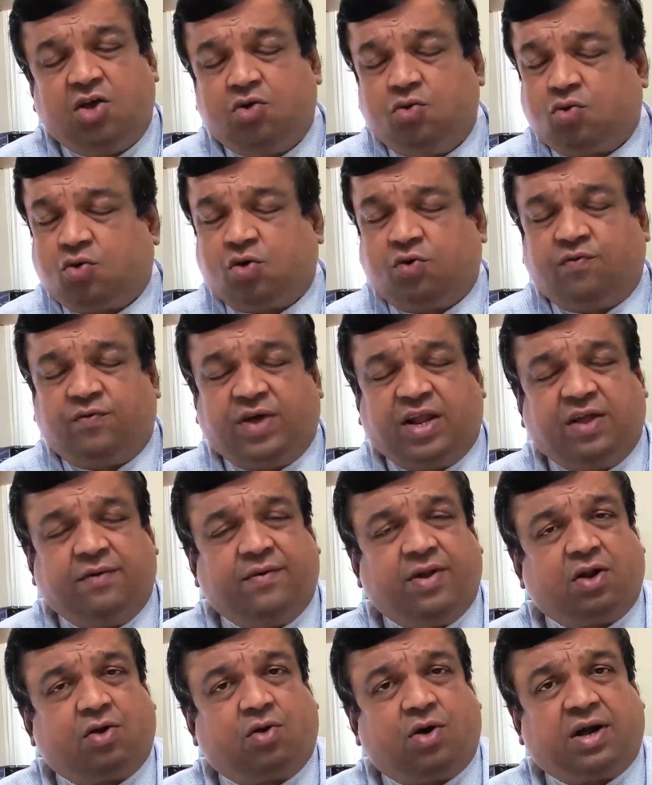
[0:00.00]
You could very
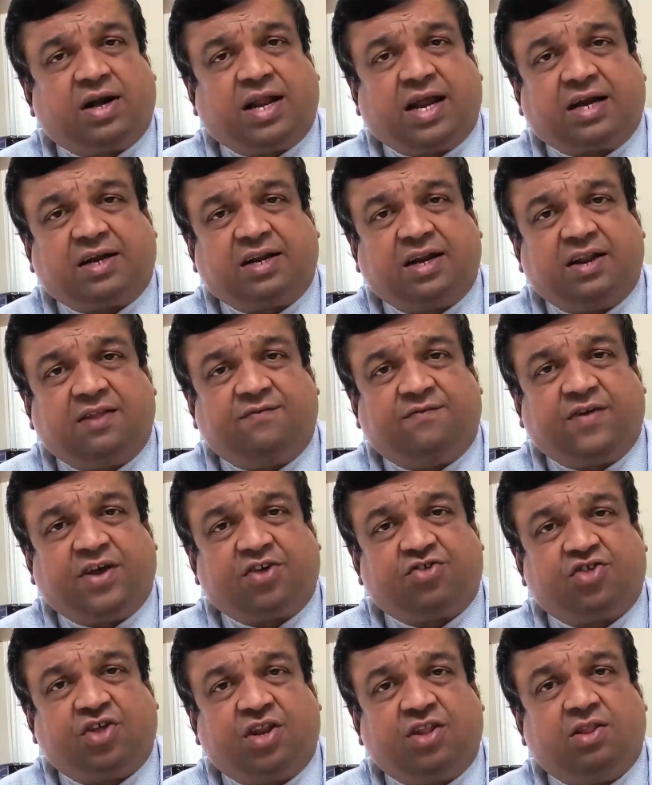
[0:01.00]
well contract an
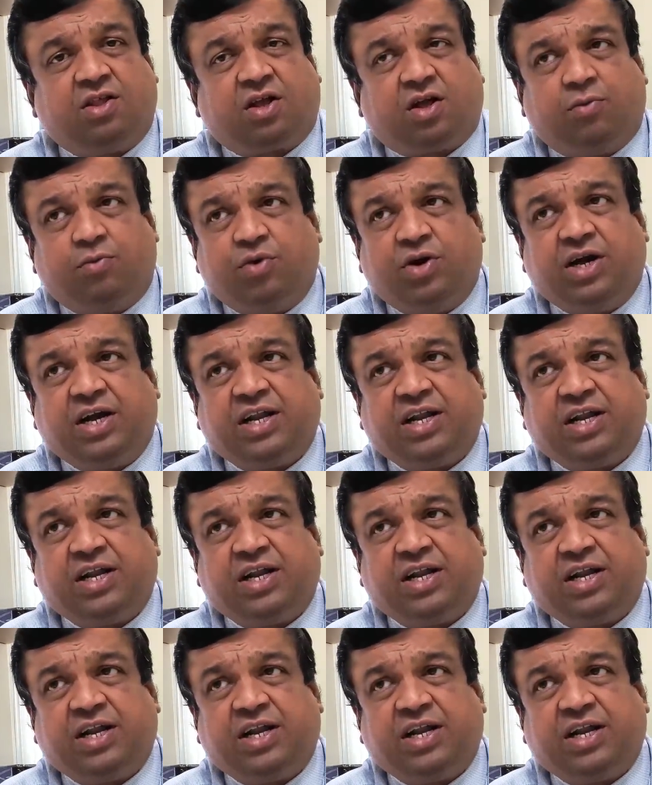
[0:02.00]
infection in the community